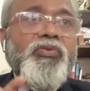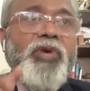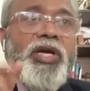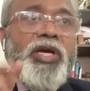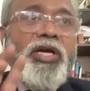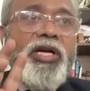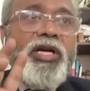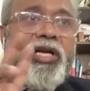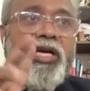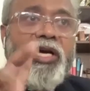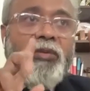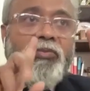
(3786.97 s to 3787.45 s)

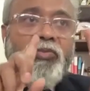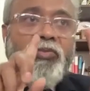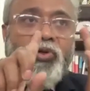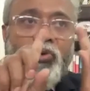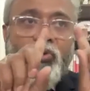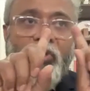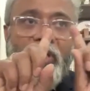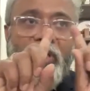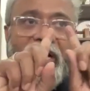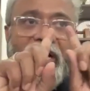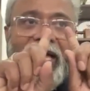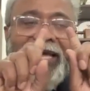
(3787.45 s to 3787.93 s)
when it comes
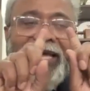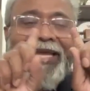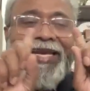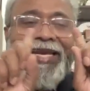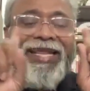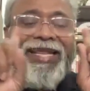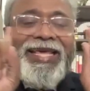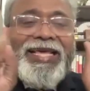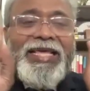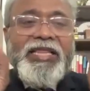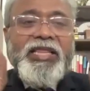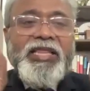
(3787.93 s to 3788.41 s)
to
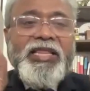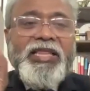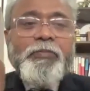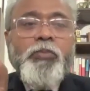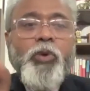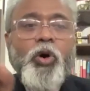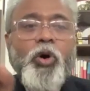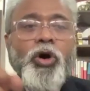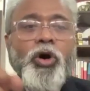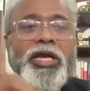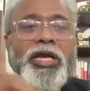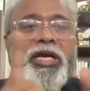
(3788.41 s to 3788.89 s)
lining the
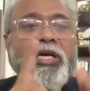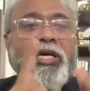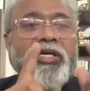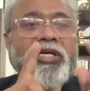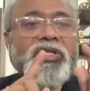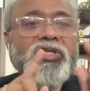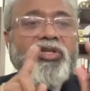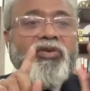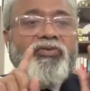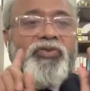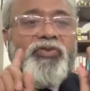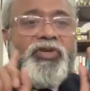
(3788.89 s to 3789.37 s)

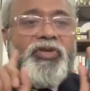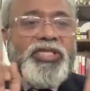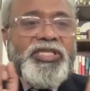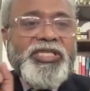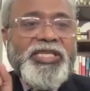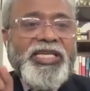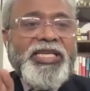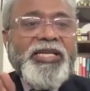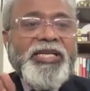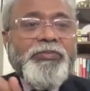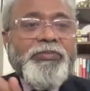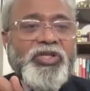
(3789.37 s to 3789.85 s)
boilers of a
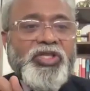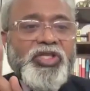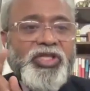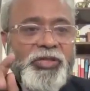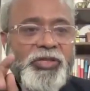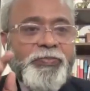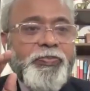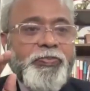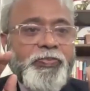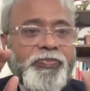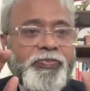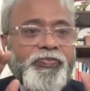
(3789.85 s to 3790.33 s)

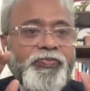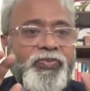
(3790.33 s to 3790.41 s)
steamship